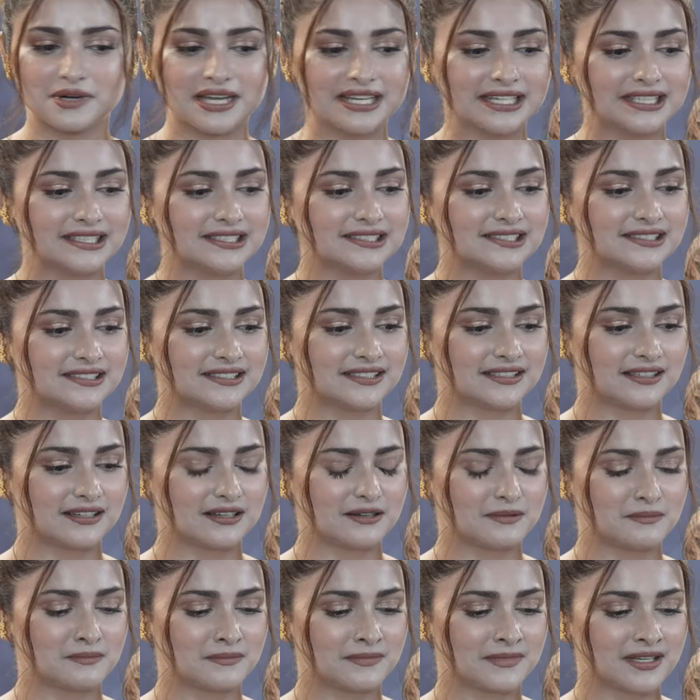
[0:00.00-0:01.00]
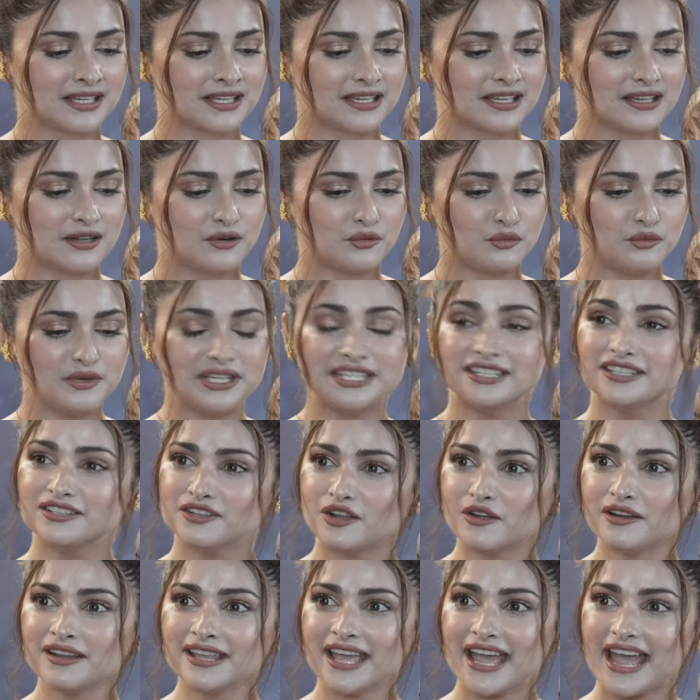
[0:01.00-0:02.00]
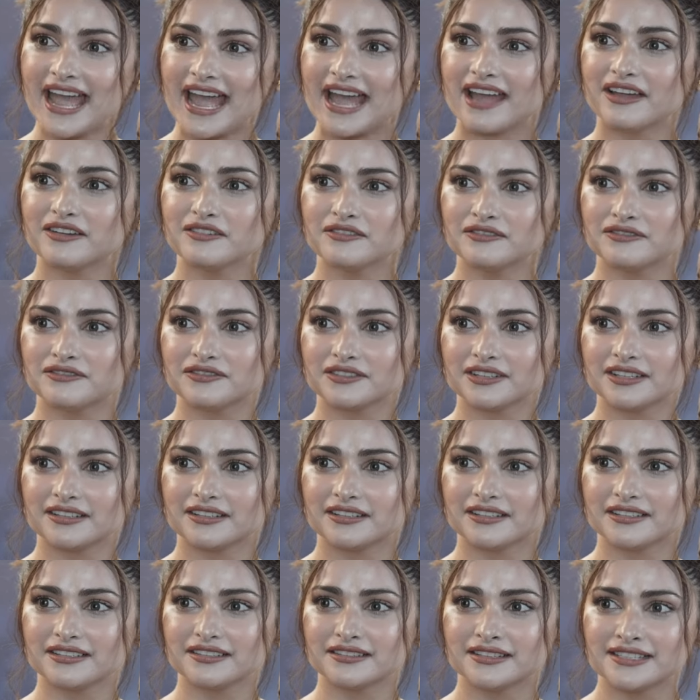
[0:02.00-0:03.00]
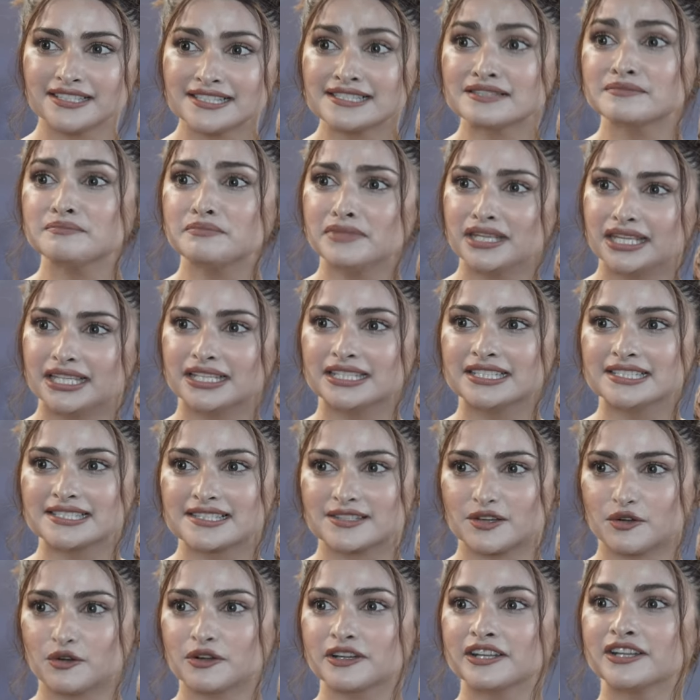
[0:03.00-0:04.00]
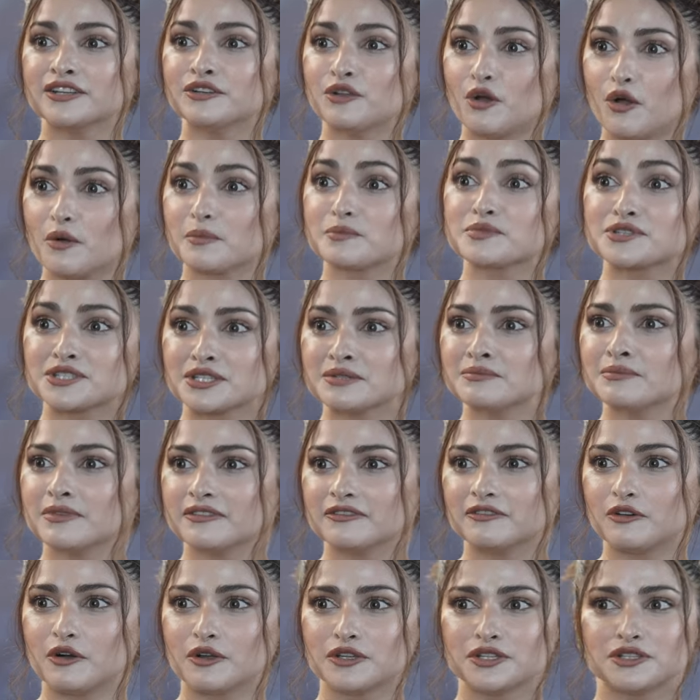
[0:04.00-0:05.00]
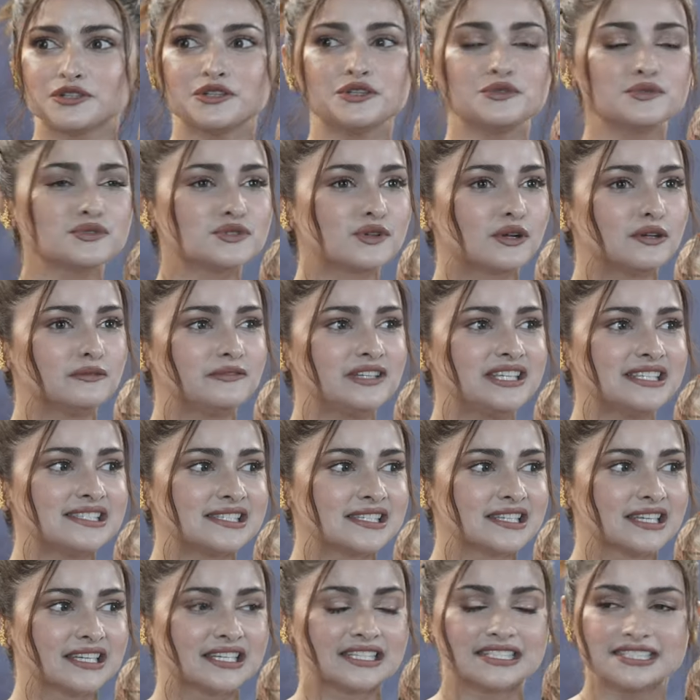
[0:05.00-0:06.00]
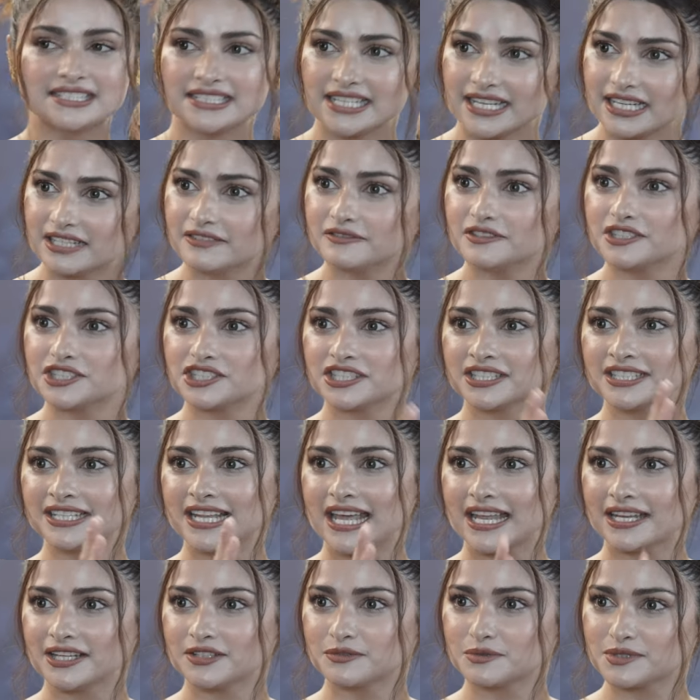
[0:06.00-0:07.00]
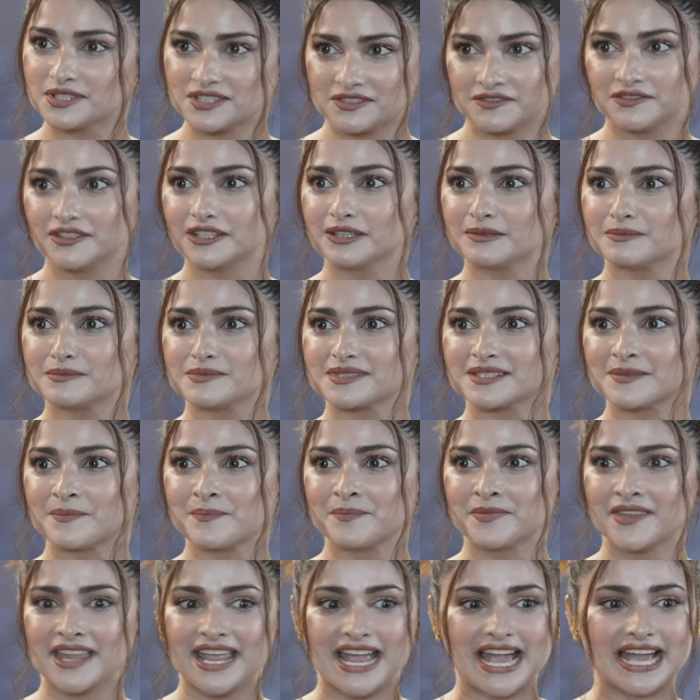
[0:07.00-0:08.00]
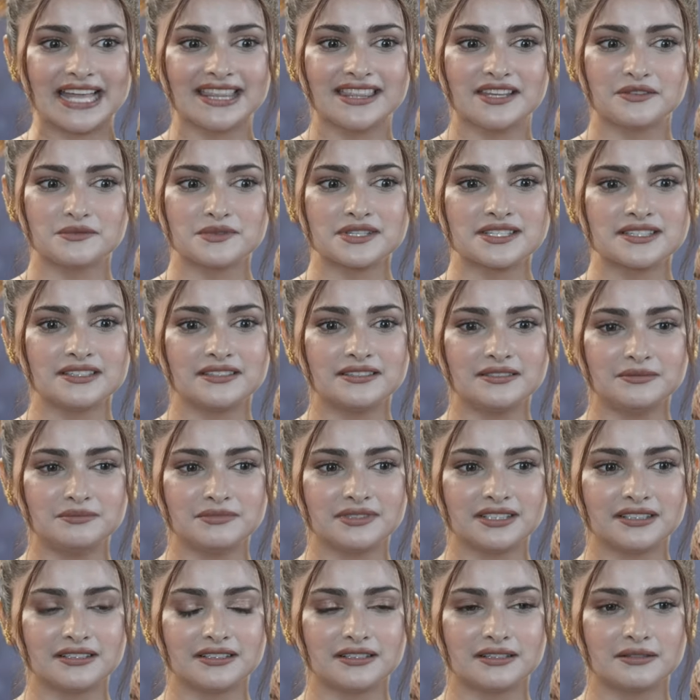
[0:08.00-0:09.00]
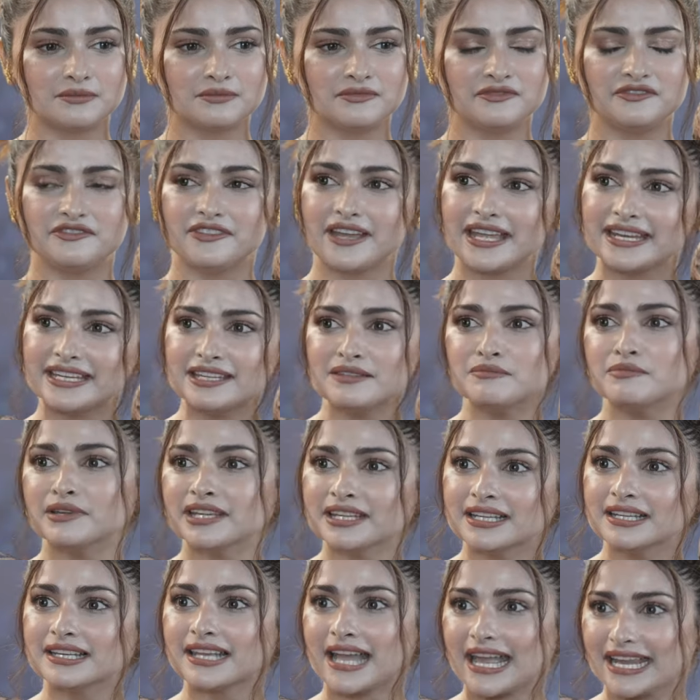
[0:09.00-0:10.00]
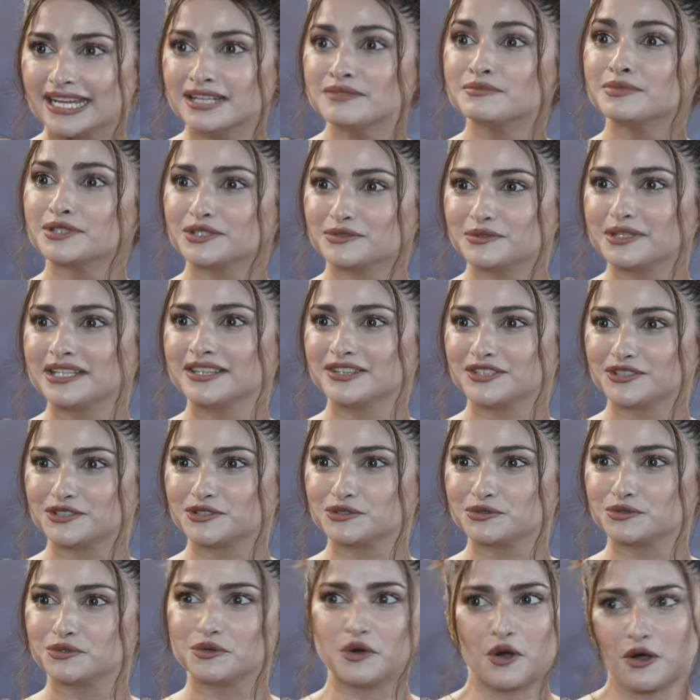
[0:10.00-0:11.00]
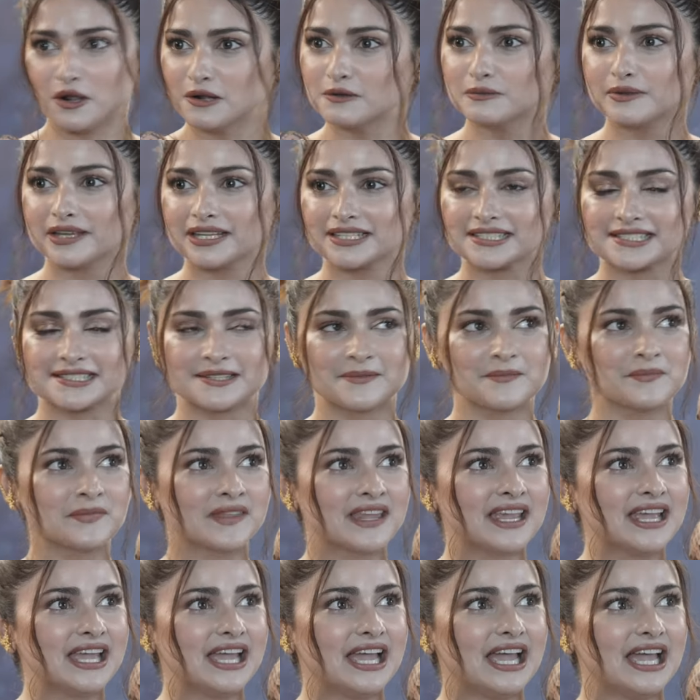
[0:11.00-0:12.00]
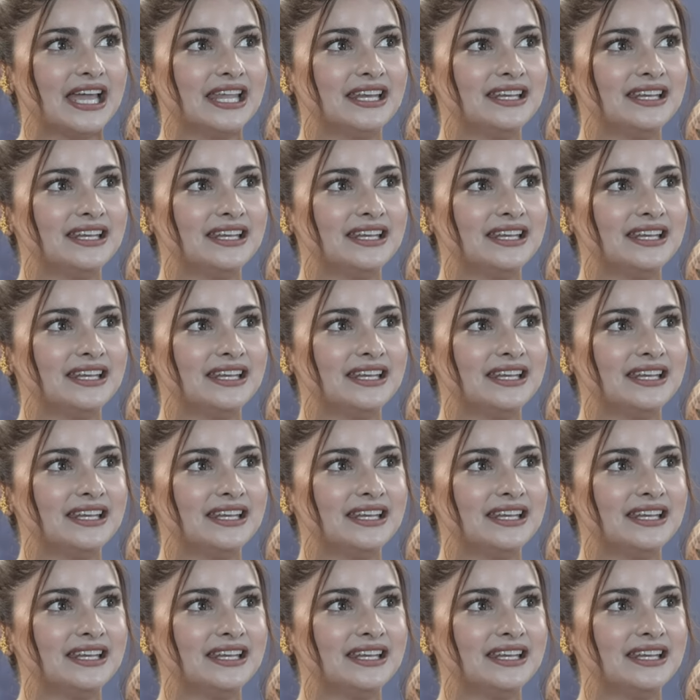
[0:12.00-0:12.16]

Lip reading: One is we did not have this means or an option before. You know, it was always television and it was films. And there was a very big line between the two, always. Yeah.